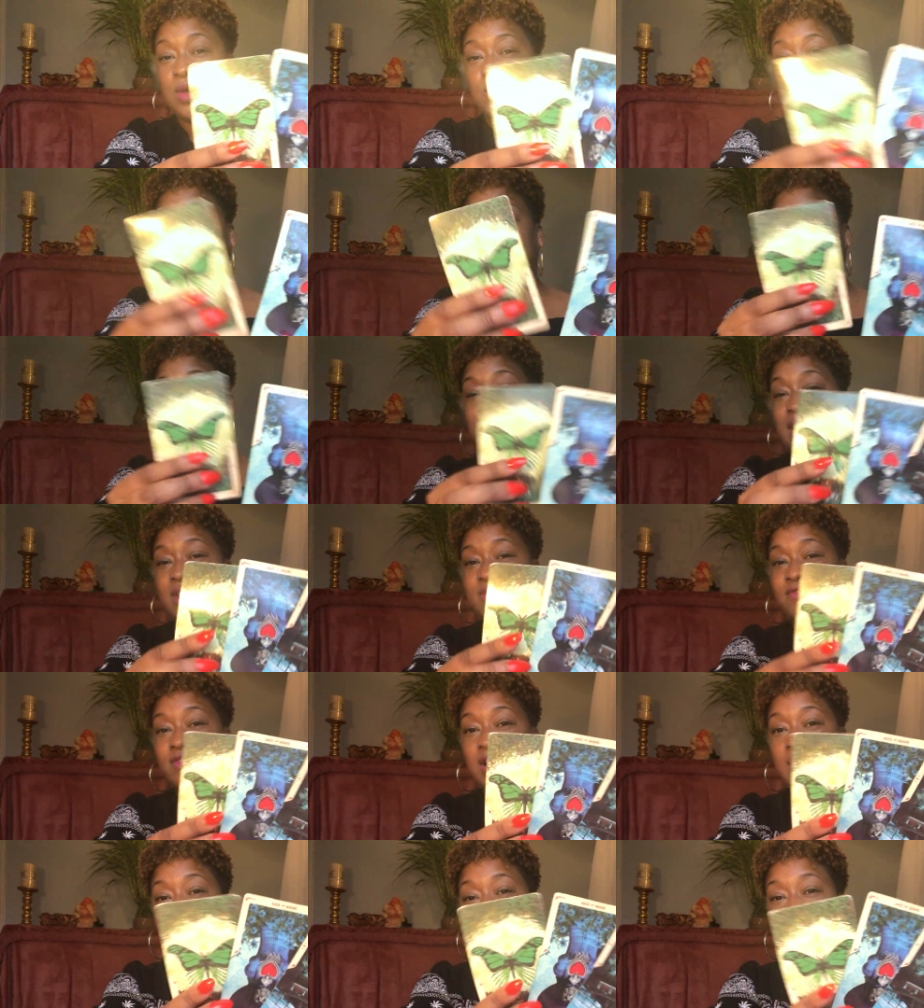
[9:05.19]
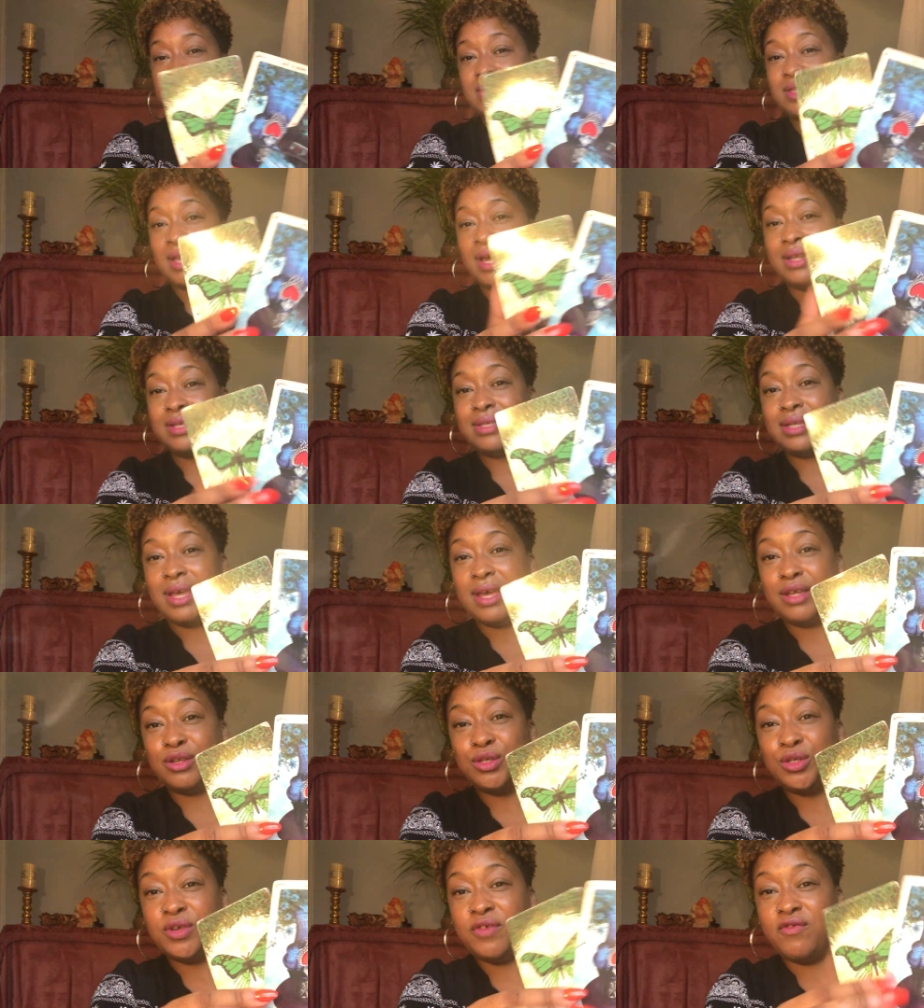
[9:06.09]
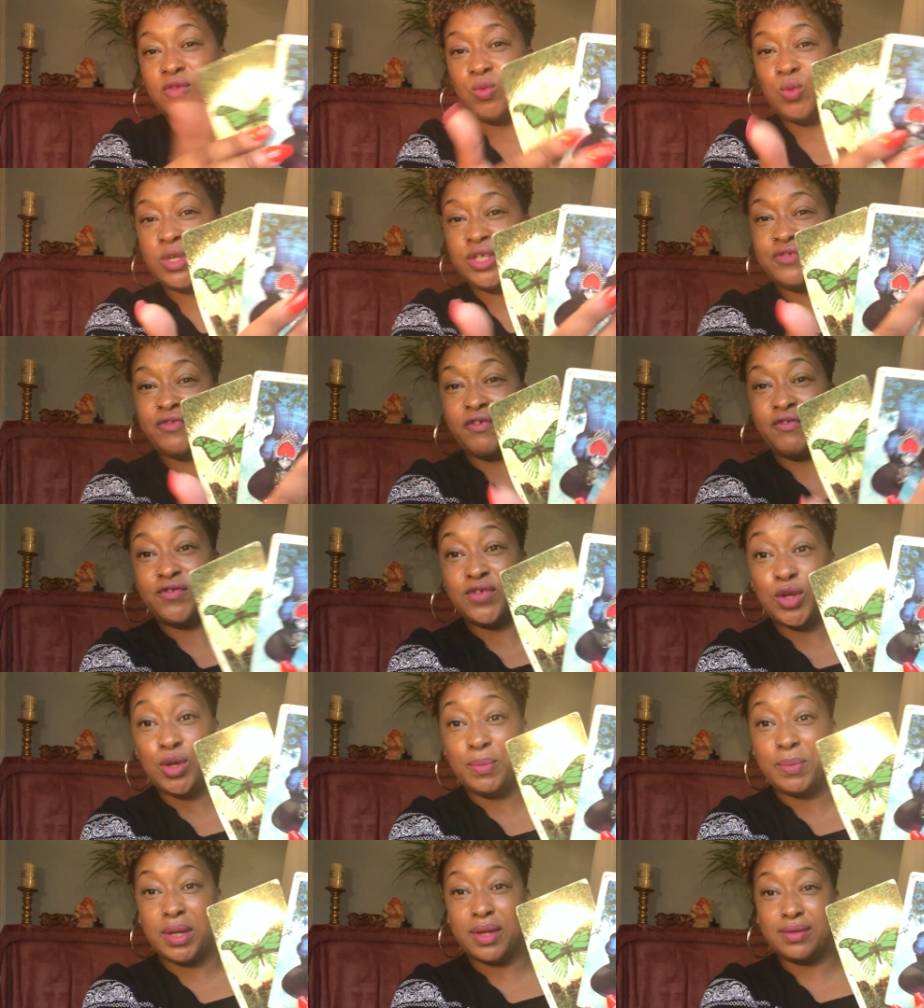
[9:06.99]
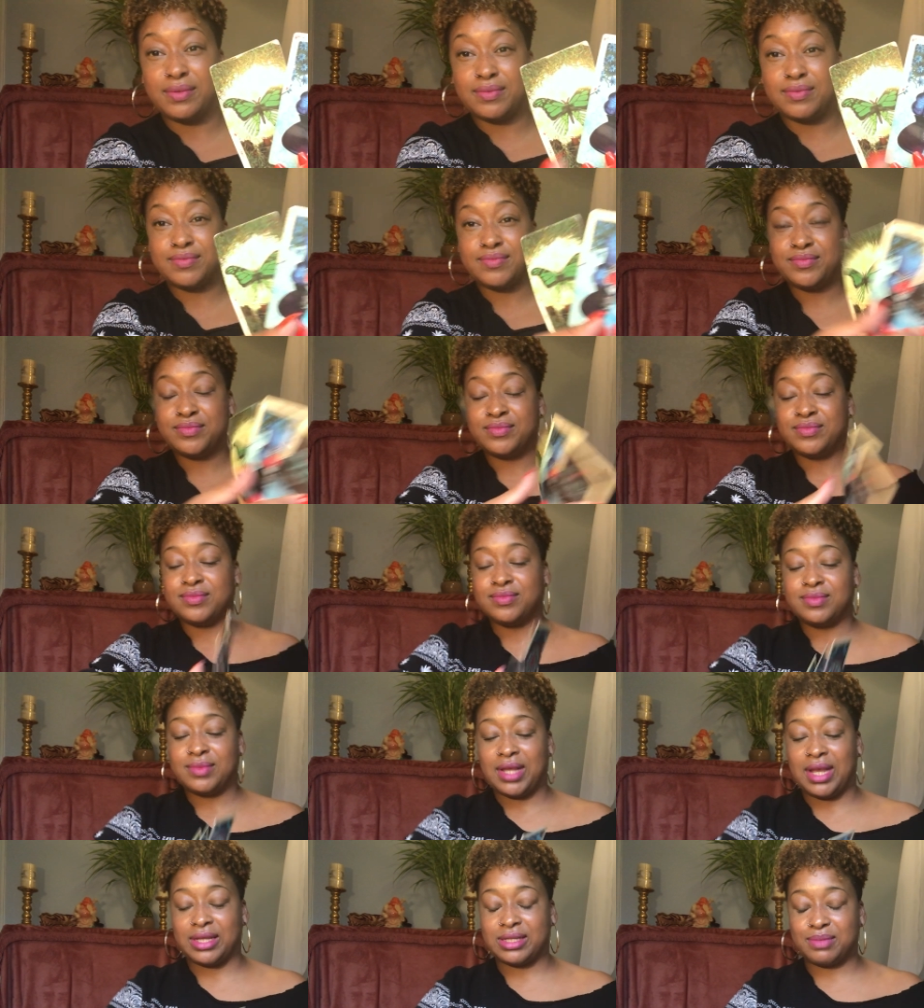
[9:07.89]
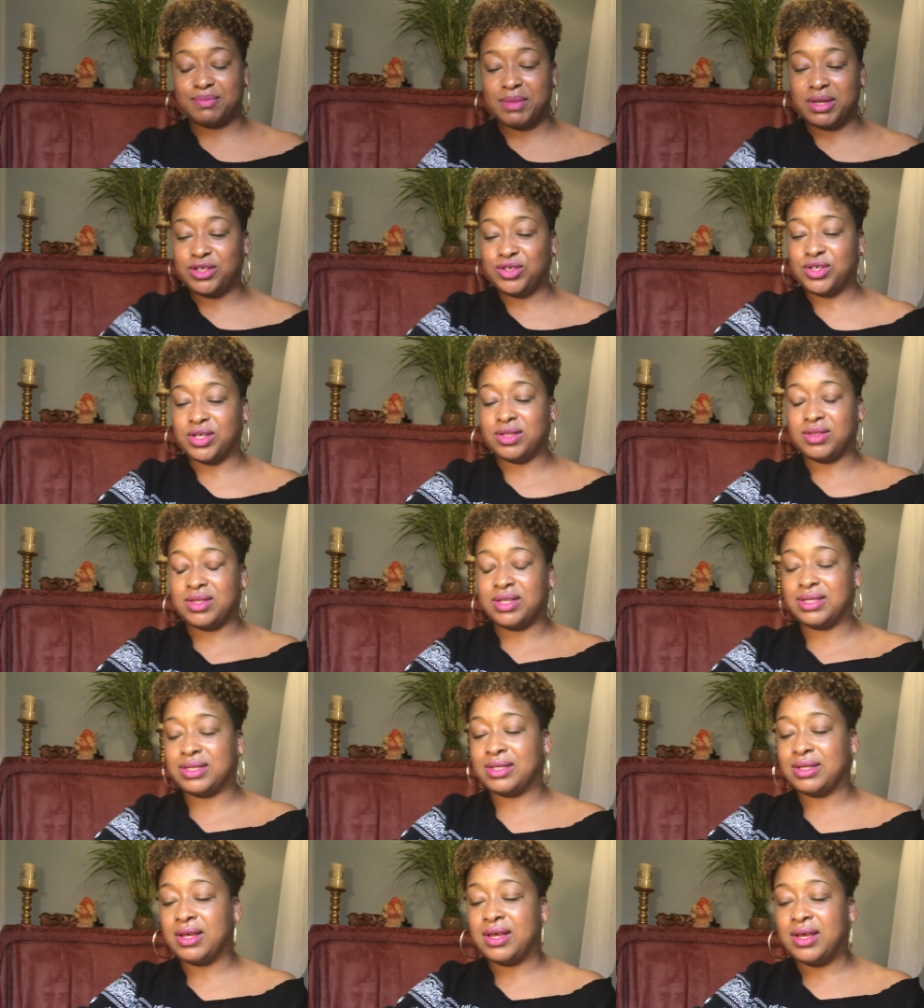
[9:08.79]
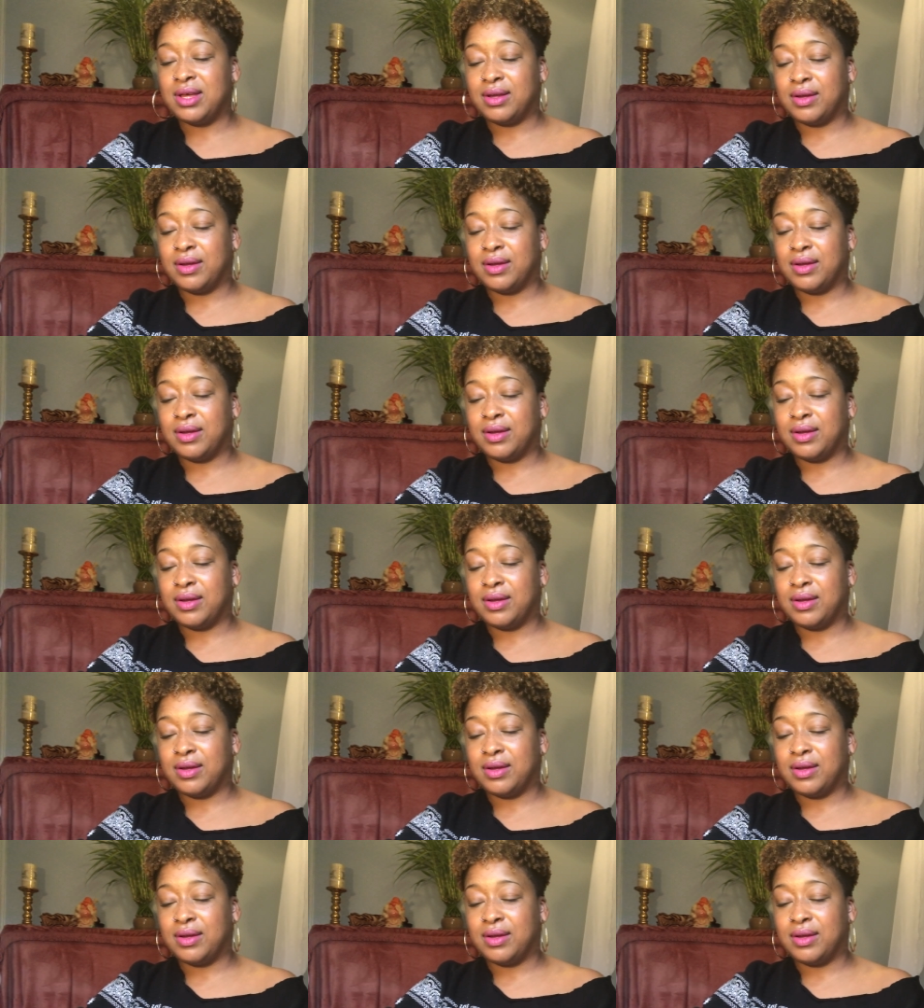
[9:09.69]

With the Nine of Cups, that is the energy of a wish fulfillment. As mentioned, this